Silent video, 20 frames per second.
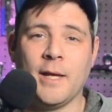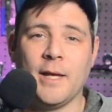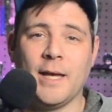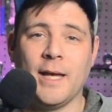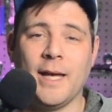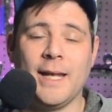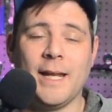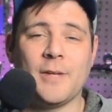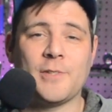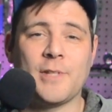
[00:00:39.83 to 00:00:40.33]

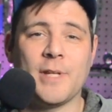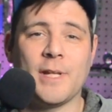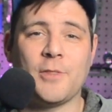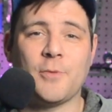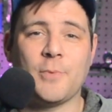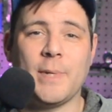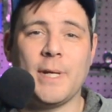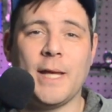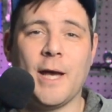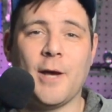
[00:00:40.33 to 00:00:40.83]
announcing
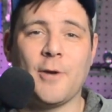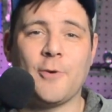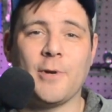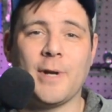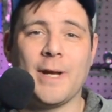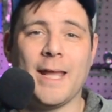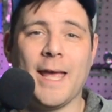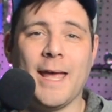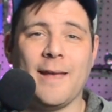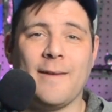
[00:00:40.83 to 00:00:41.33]

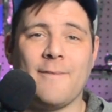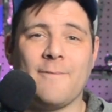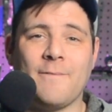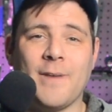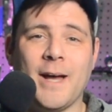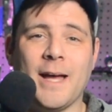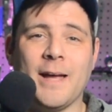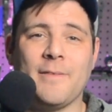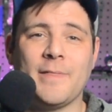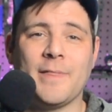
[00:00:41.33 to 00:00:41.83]

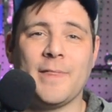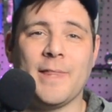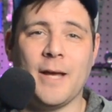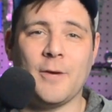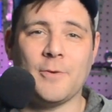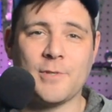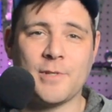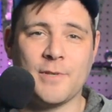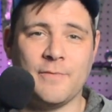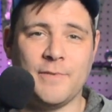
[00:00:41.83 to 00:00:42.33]

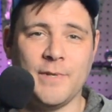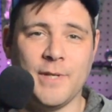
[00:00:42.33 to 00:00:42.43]
305,000